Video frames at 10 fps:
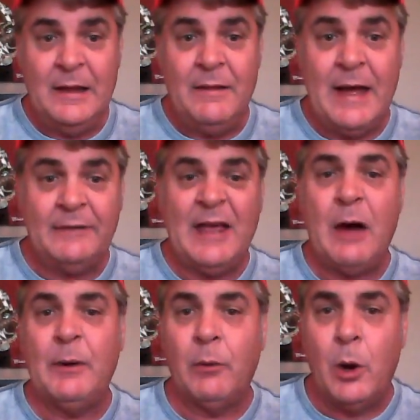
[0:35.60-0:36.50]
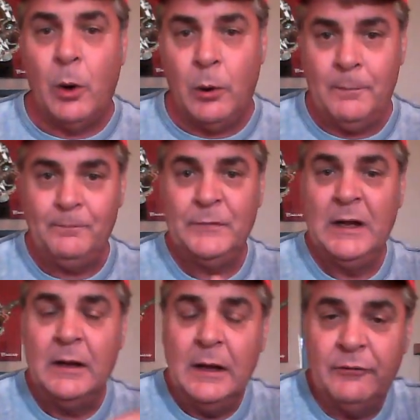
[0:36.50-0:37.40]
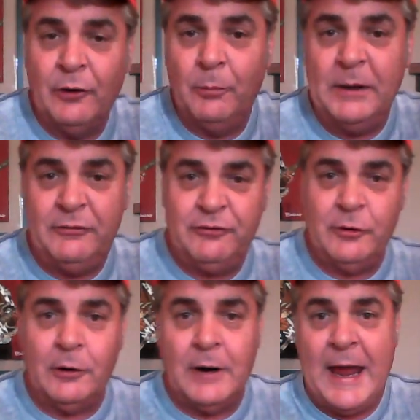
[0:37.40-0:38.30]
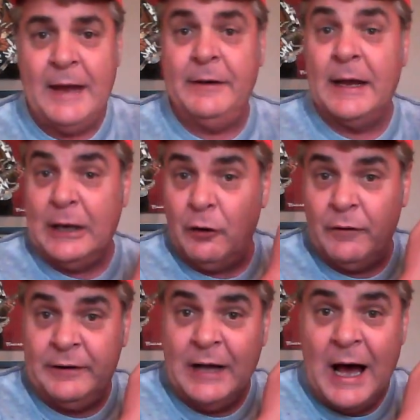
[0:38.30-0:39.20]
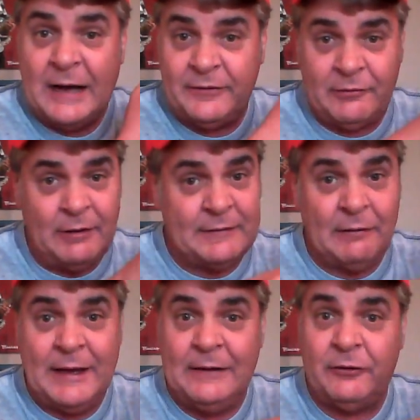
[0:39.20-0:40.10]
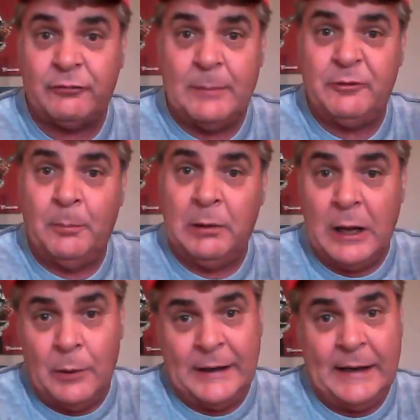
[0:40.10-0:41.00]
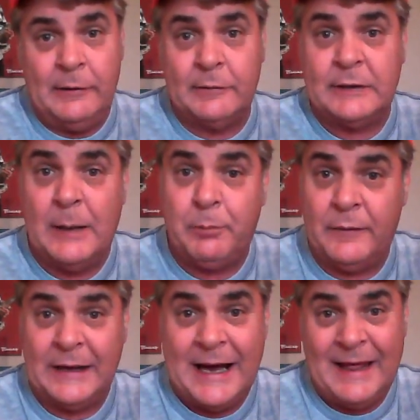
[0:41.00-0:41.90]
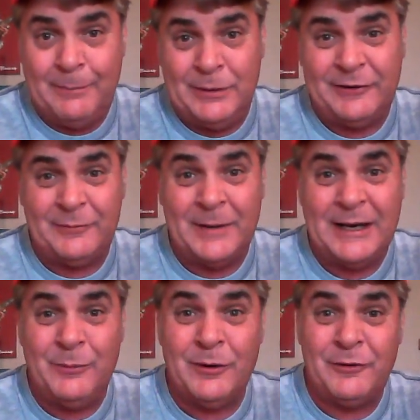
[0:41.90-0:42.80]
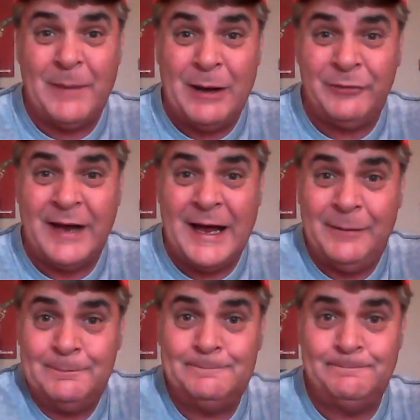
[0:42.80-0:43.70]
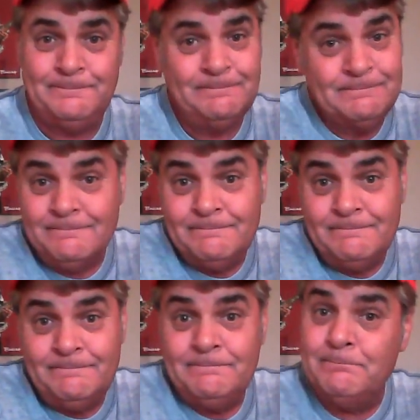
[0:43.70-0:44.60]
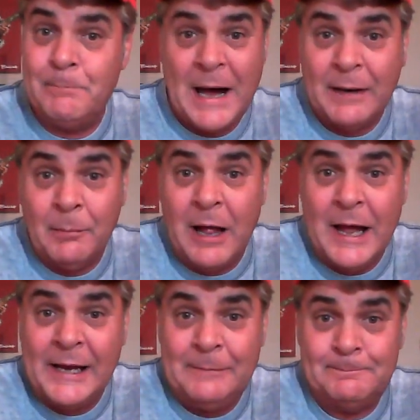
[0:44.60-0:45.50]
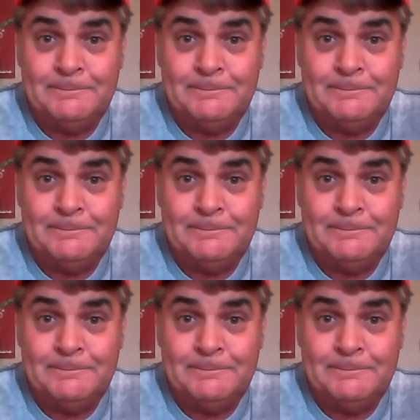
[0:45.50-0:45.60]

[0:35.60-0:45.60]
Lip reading: That's how we roll. So be sure and get over to Docs. Click the link in the description below and get hooked up with a guy that puts his money where his mouth's at. Bottom line.